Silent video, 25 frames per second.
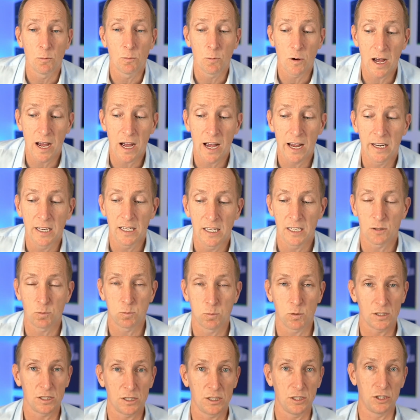One is
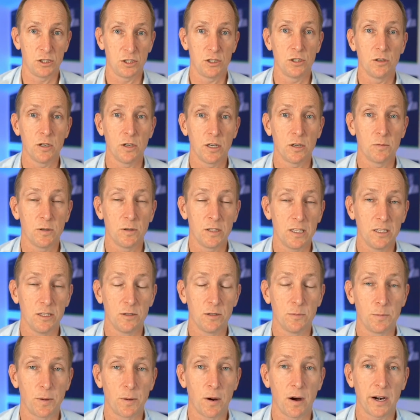what you're doing within
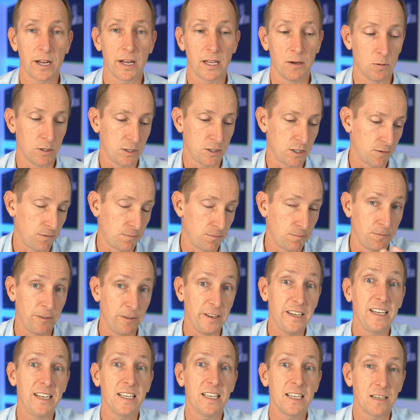your body, what you're
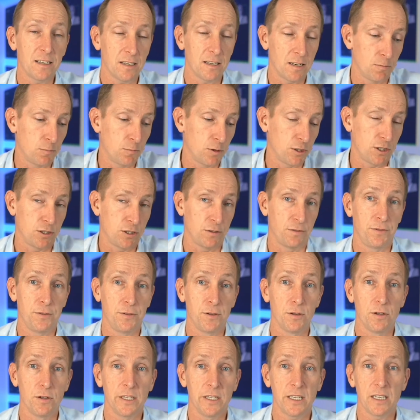feeding it and what you're
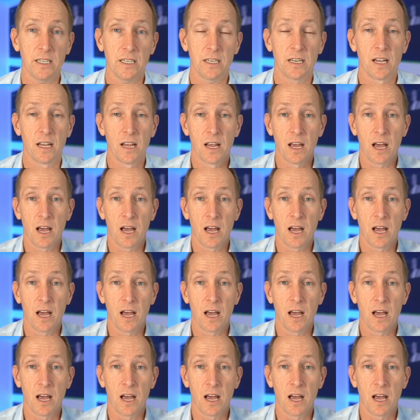fueling it